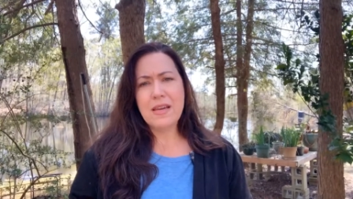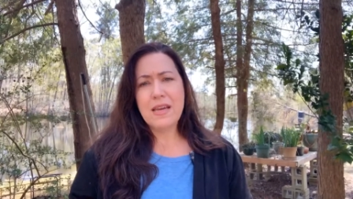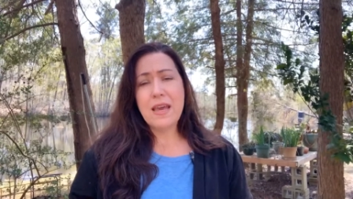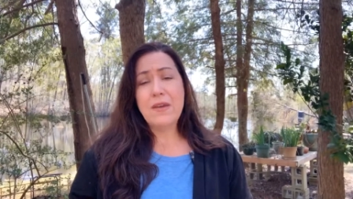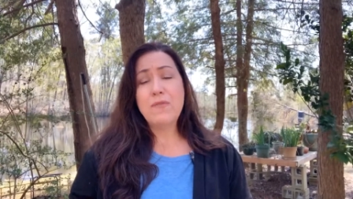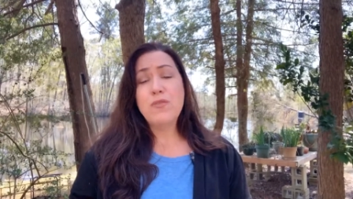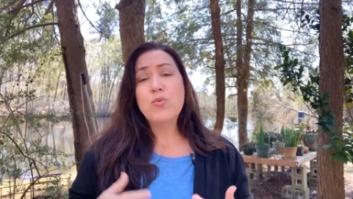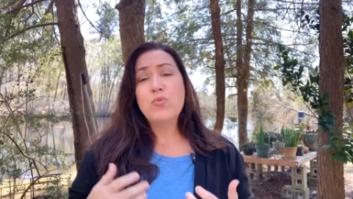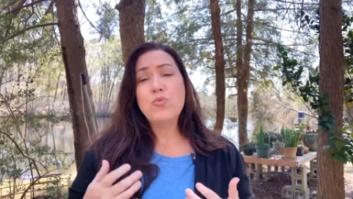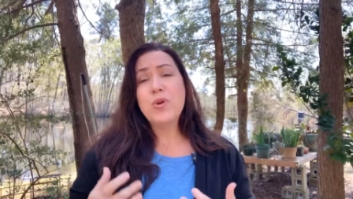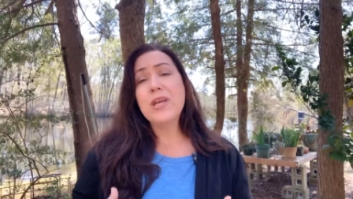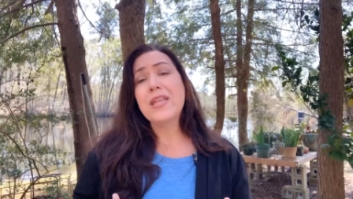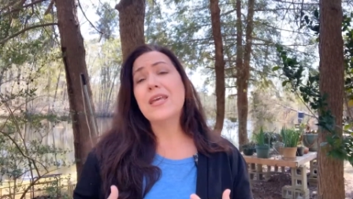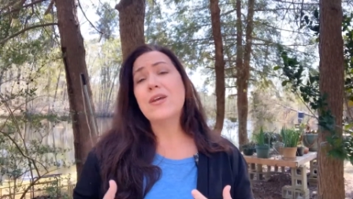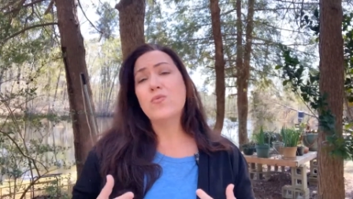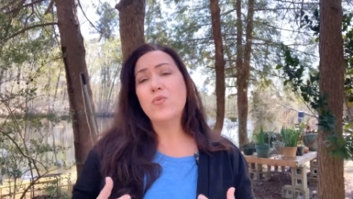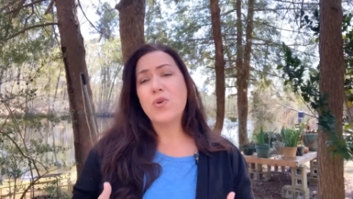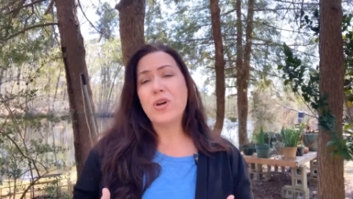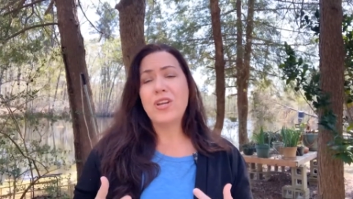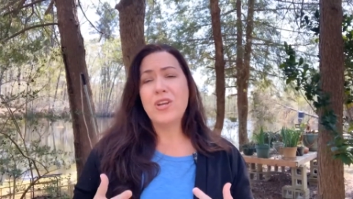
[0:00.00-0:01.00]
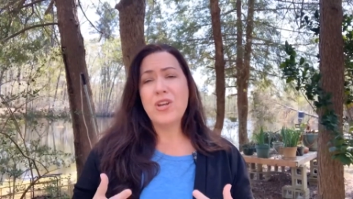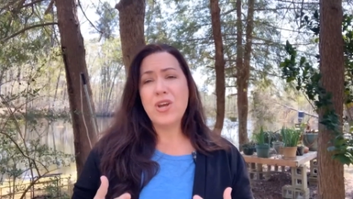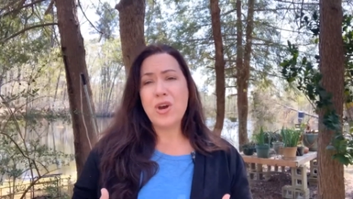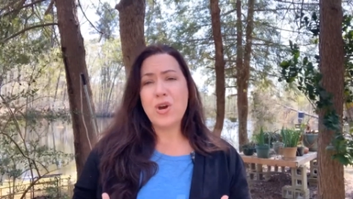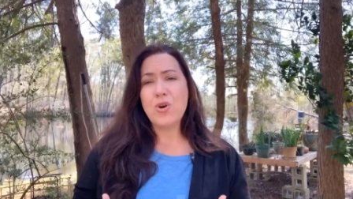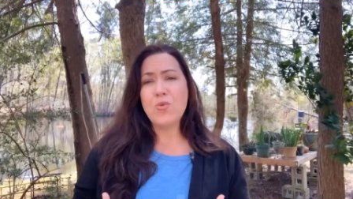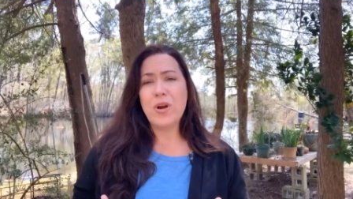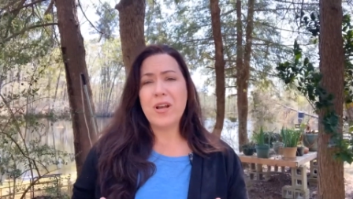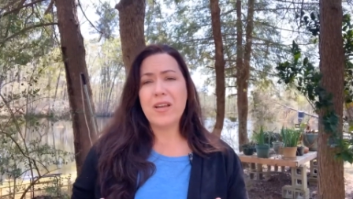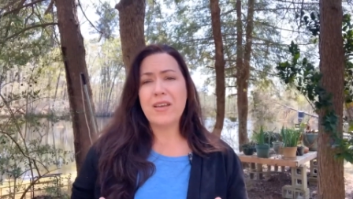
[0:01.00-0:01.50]
If you really want to know
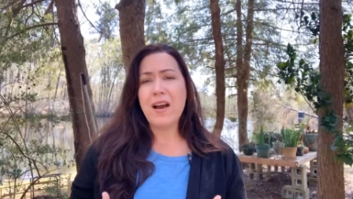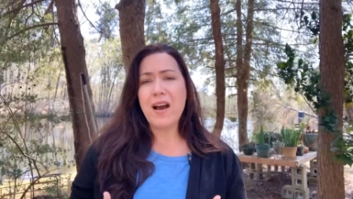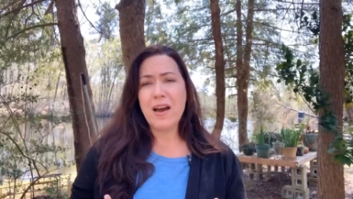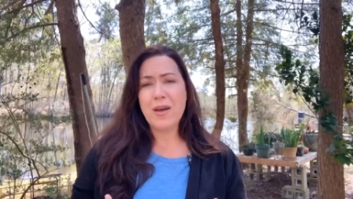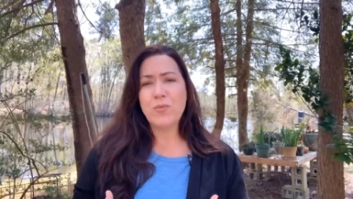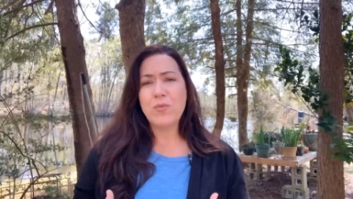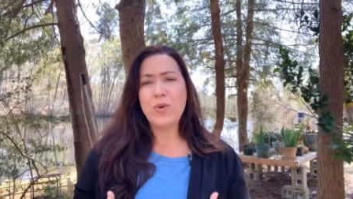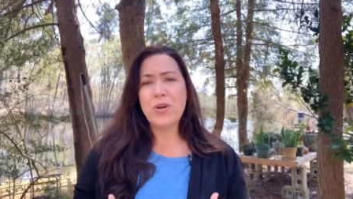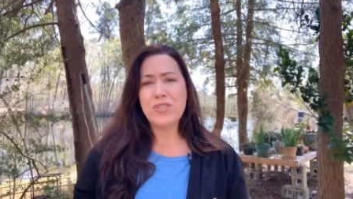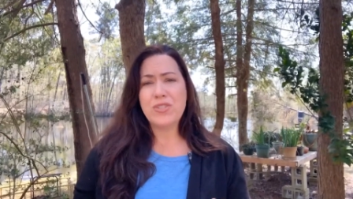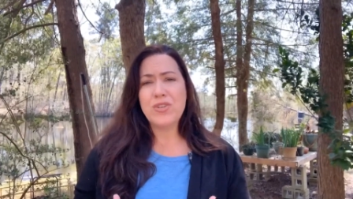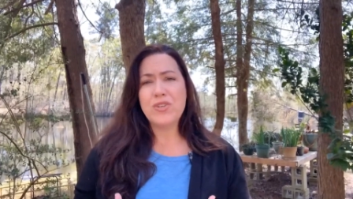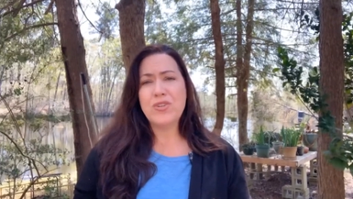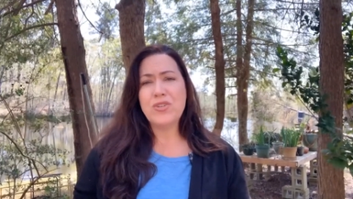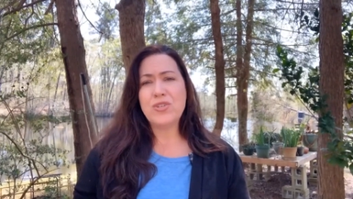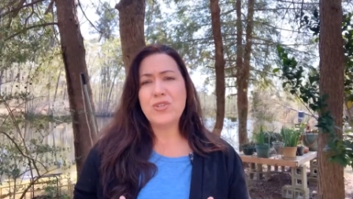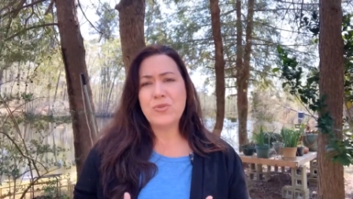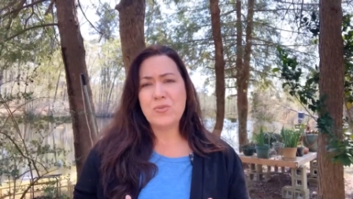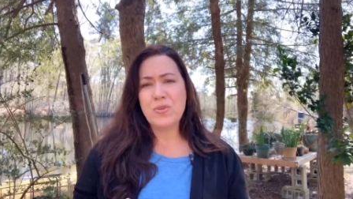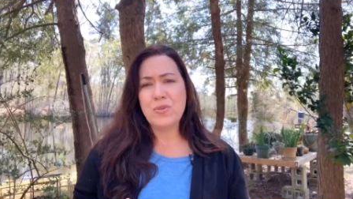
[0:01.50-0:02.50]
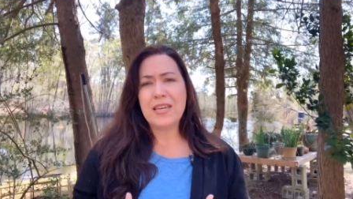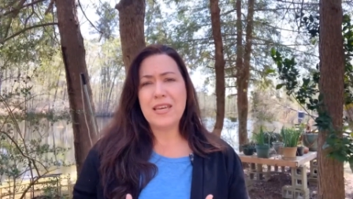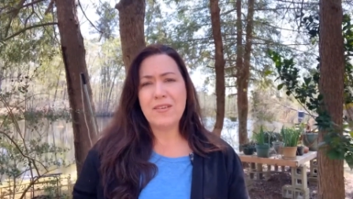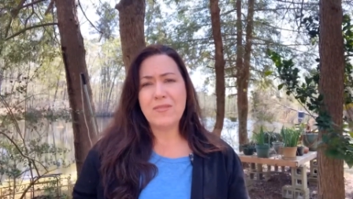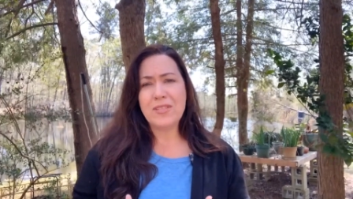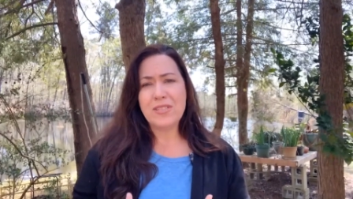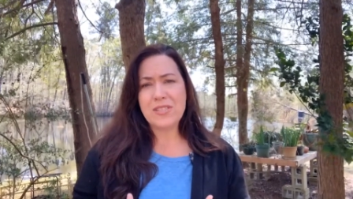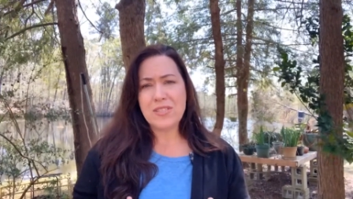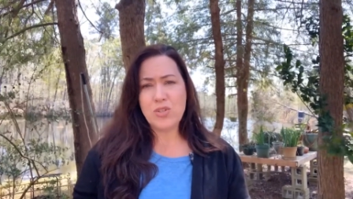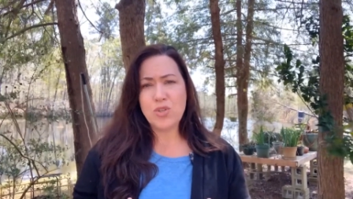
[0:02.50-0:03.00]
what God wants you to do in a
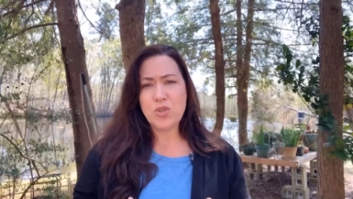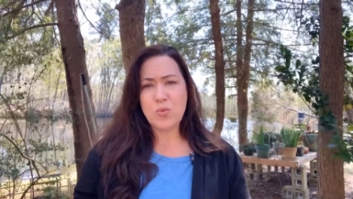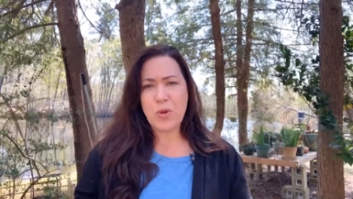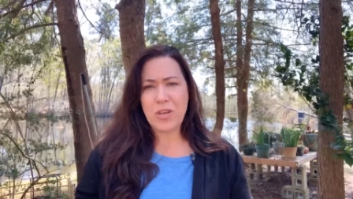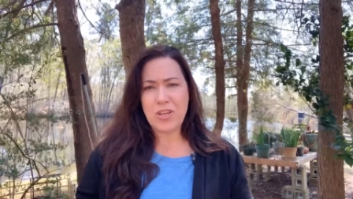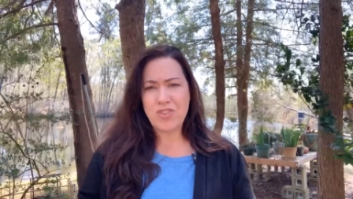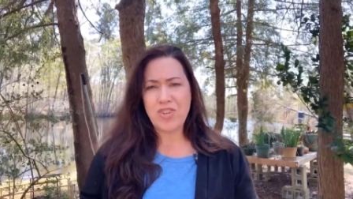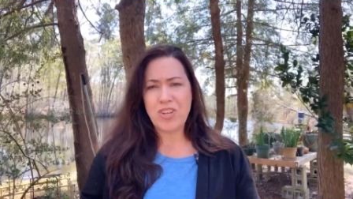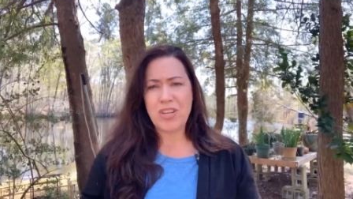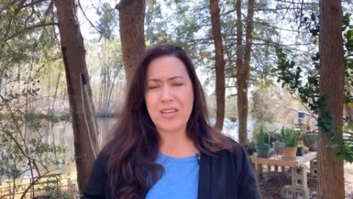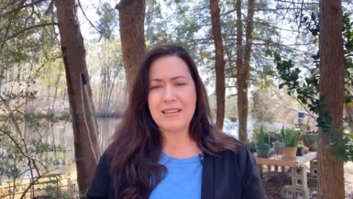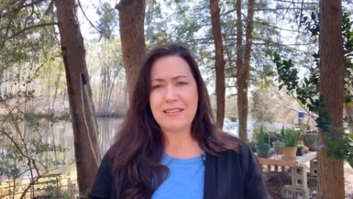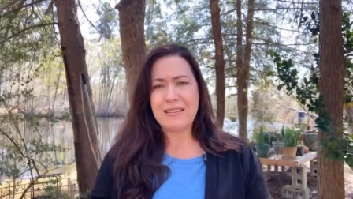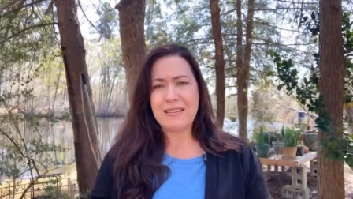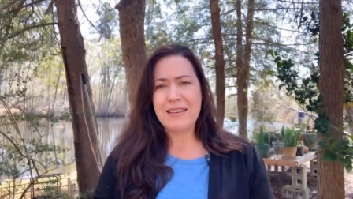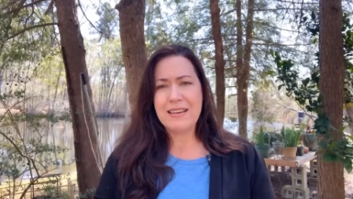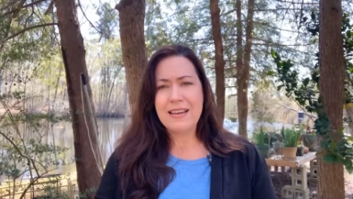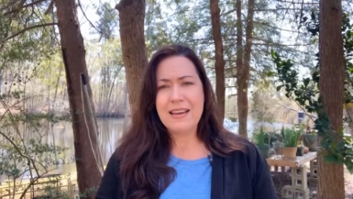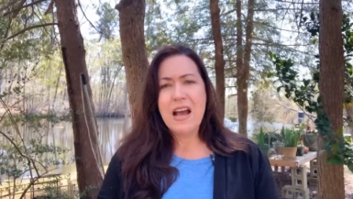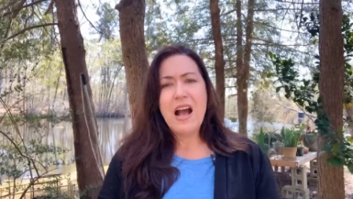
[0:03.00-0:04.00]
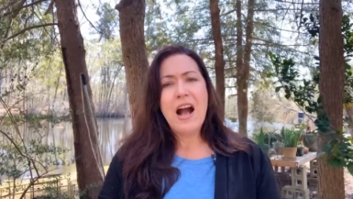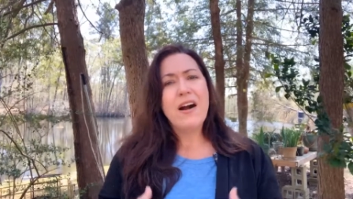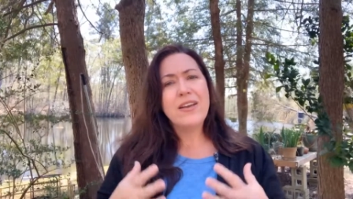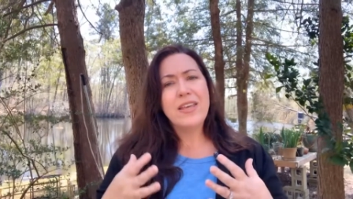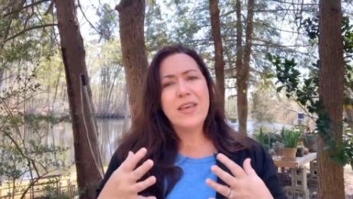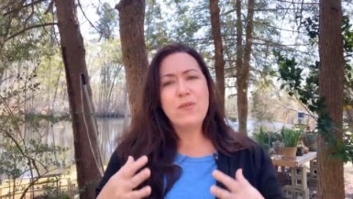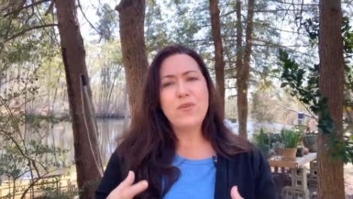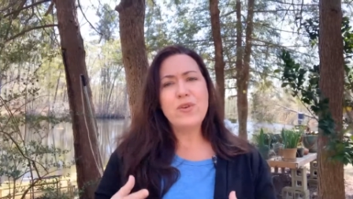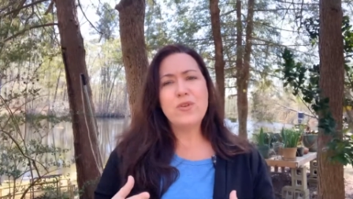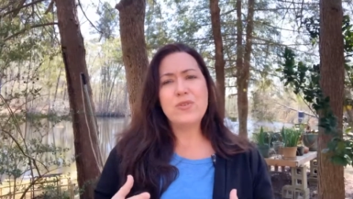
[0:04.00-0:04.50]
given situation, I'll
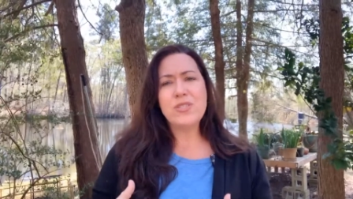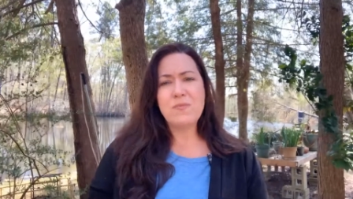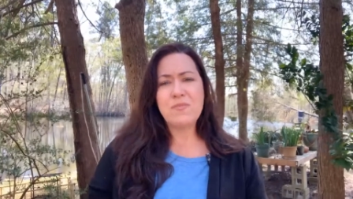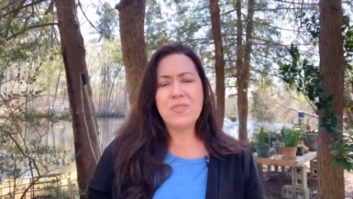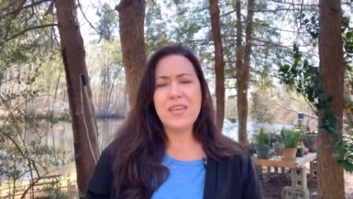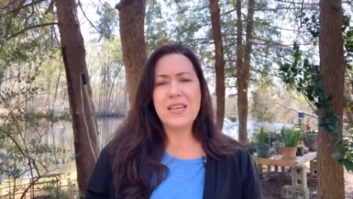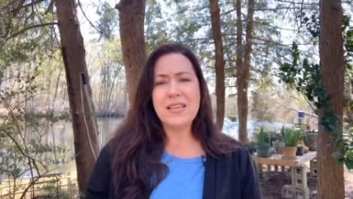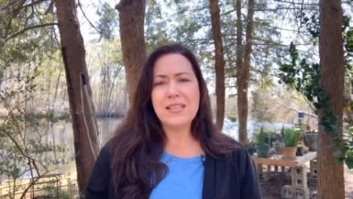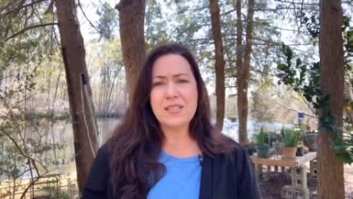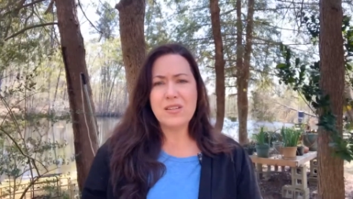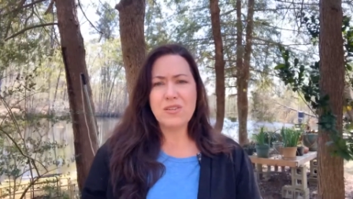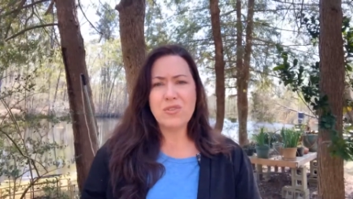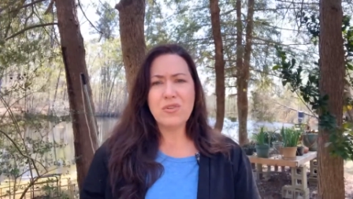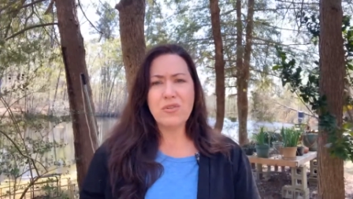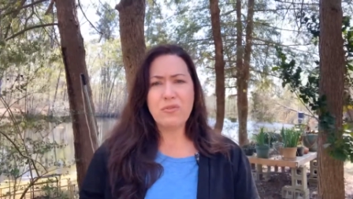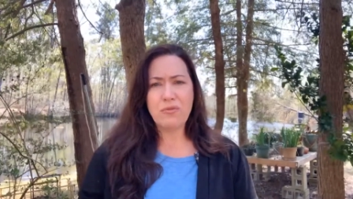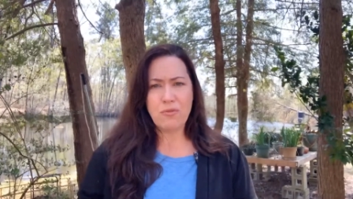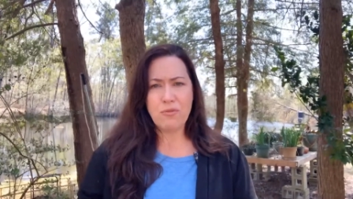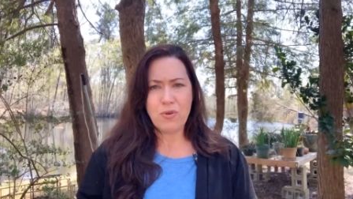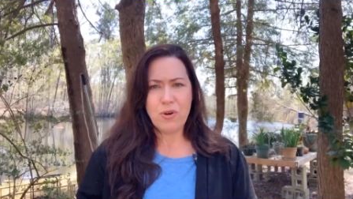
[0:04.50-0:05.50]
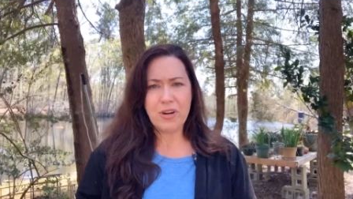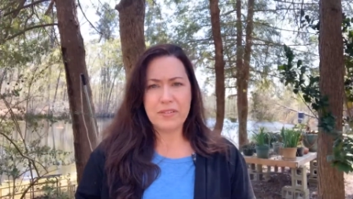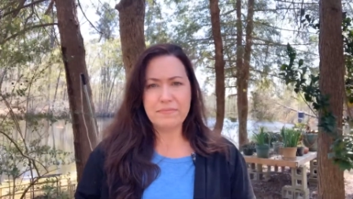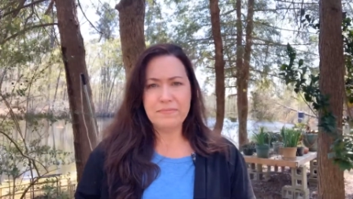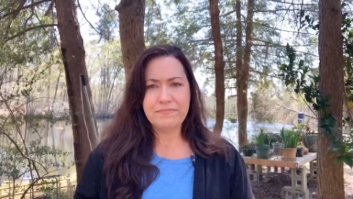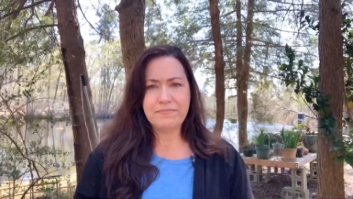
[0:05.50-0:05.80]
give you some things to look for.